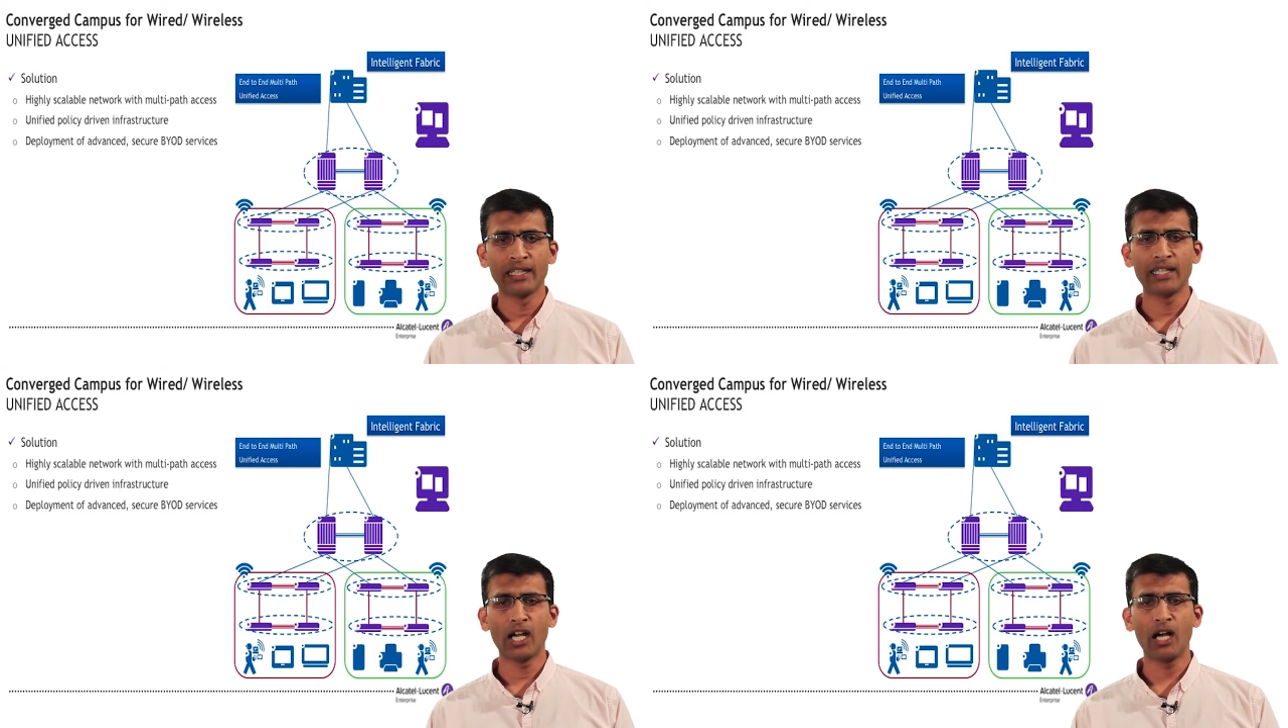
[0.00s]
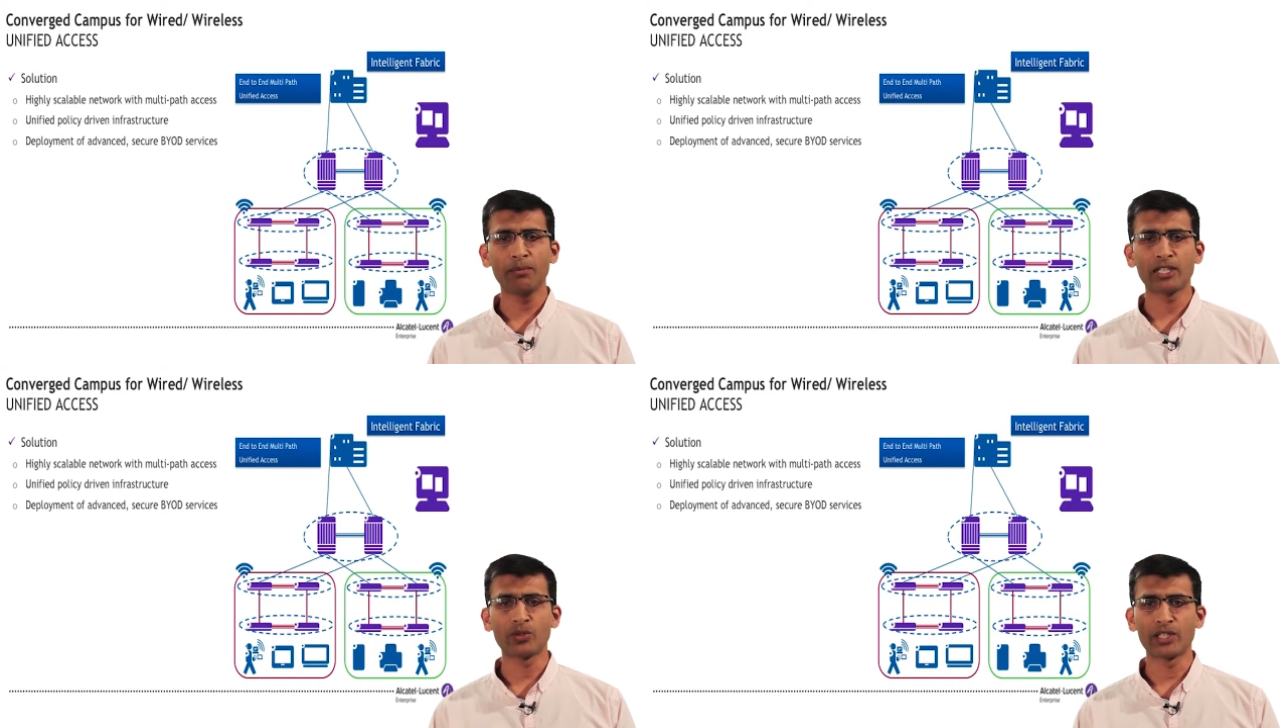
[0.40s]
The
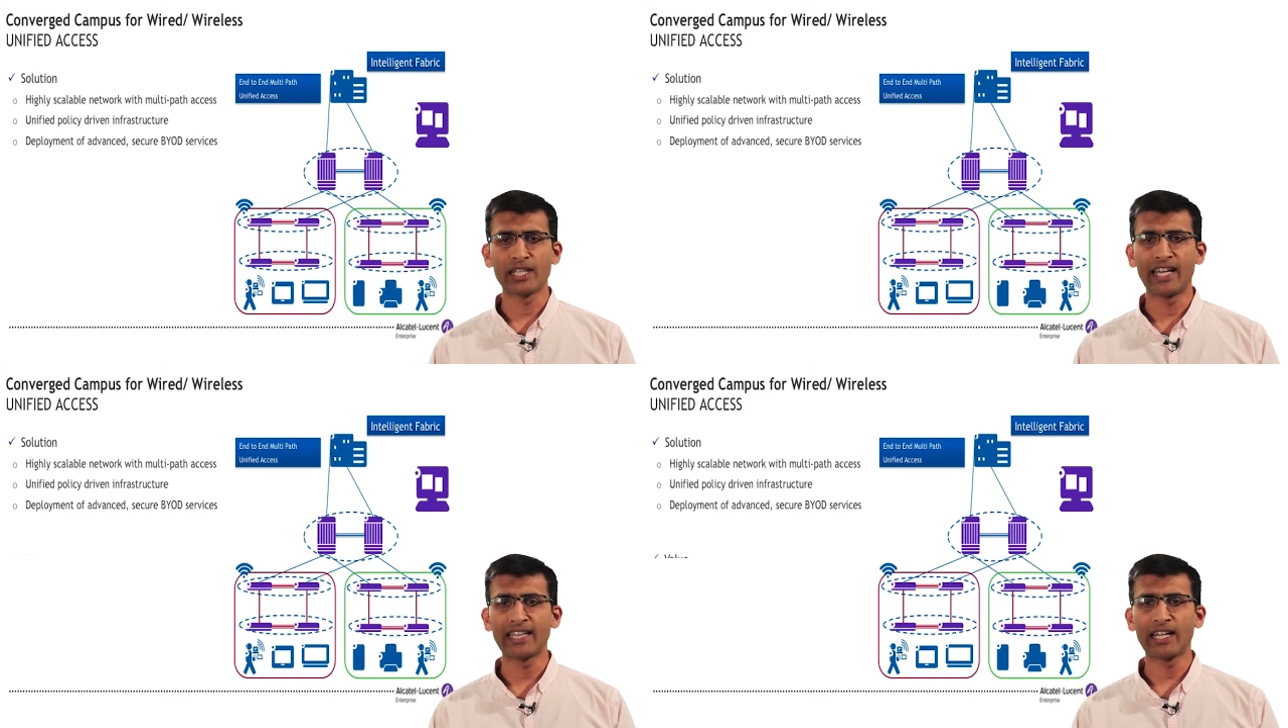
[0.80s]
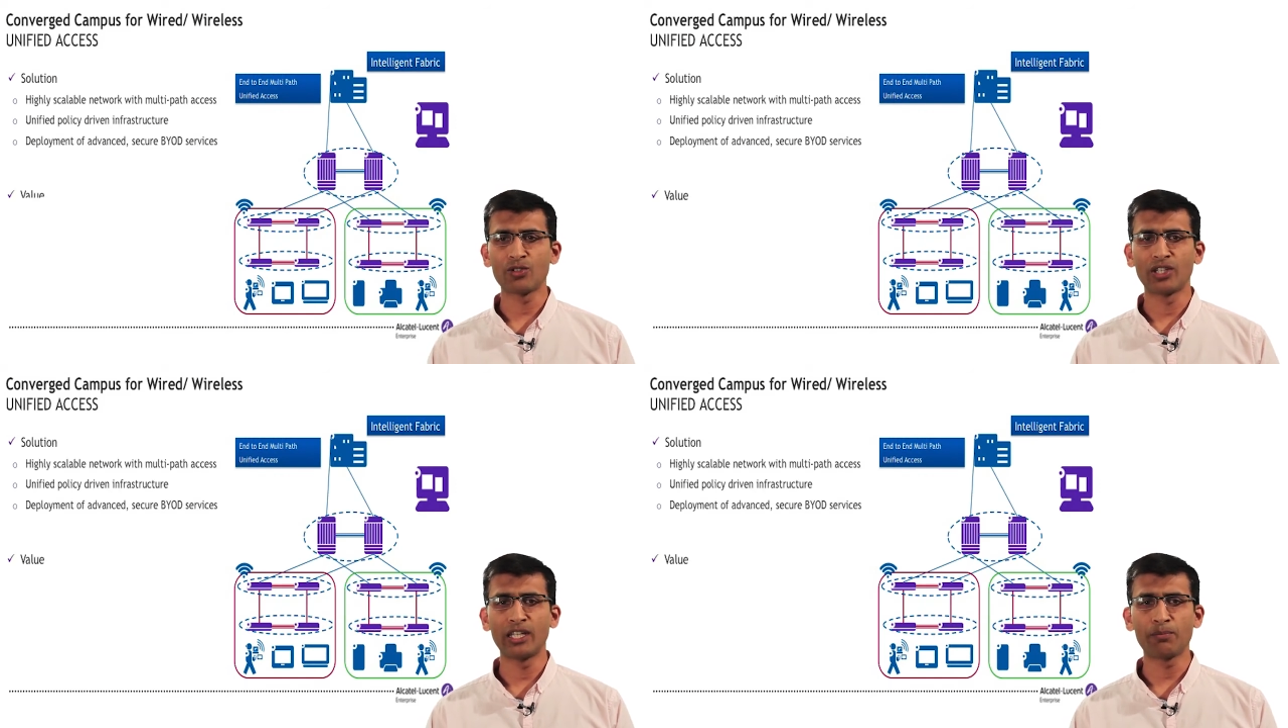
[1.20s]
OmniSwitch
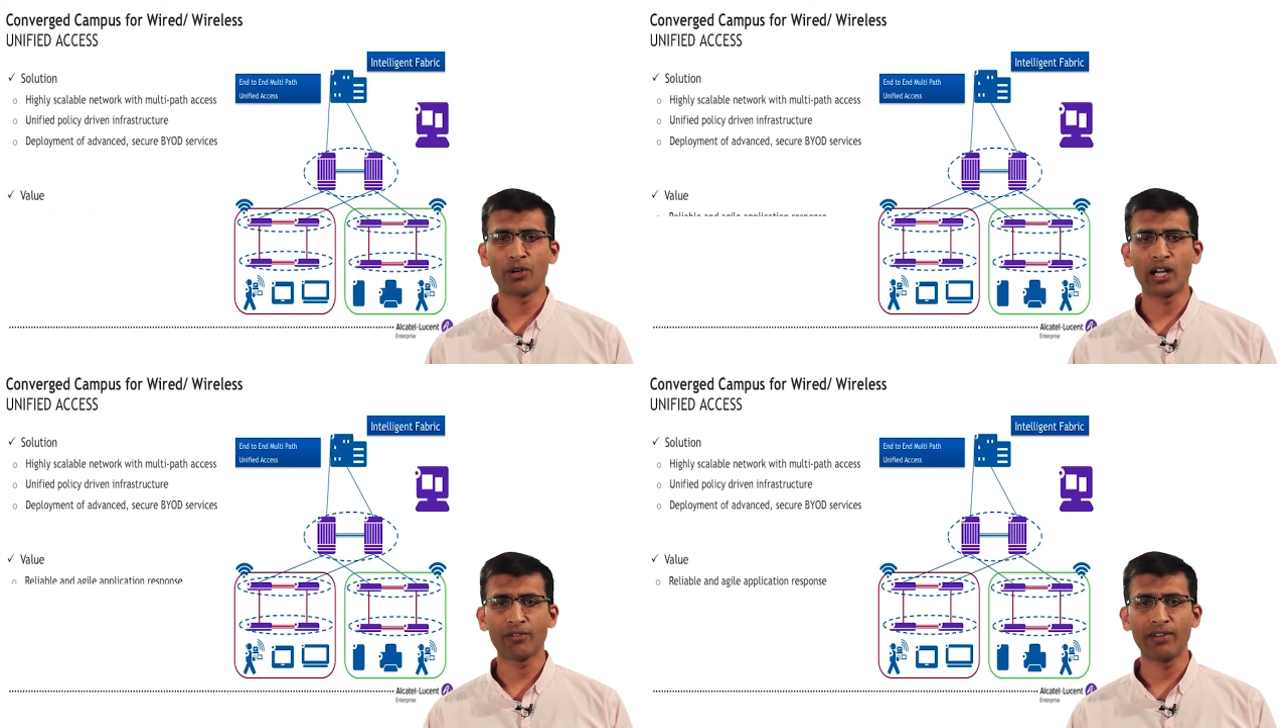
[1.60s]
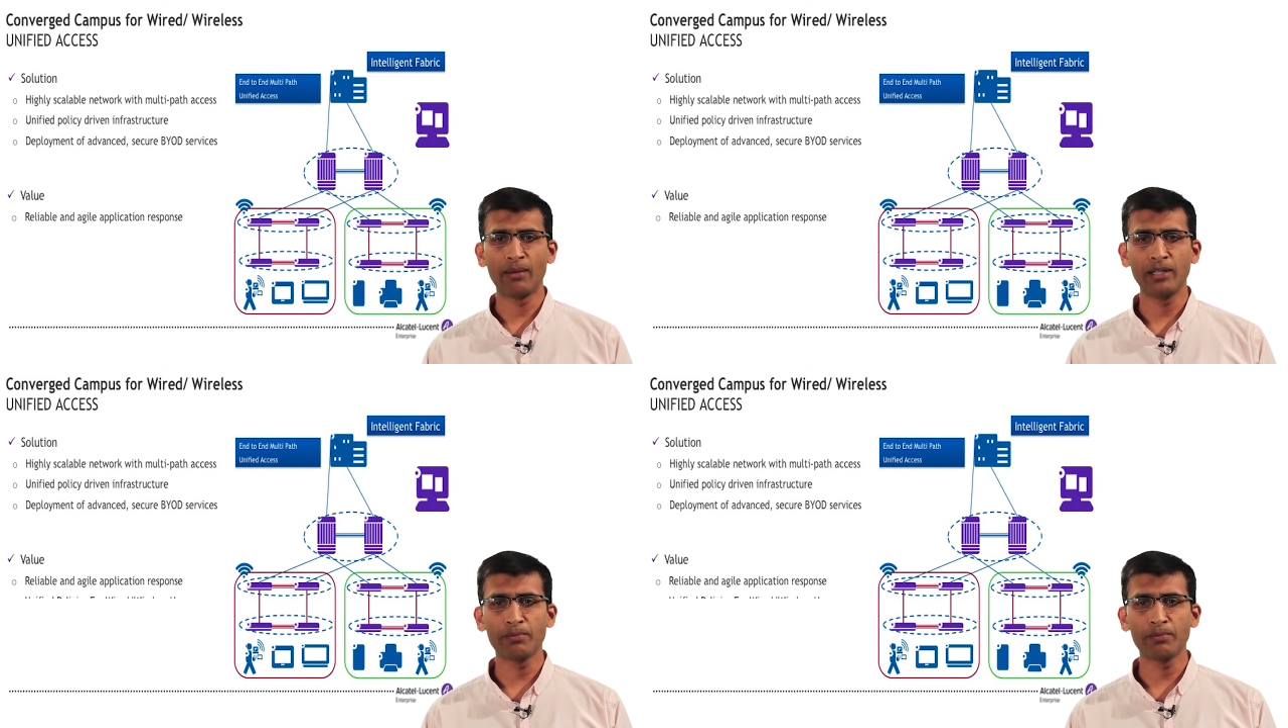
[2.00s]
9000E product family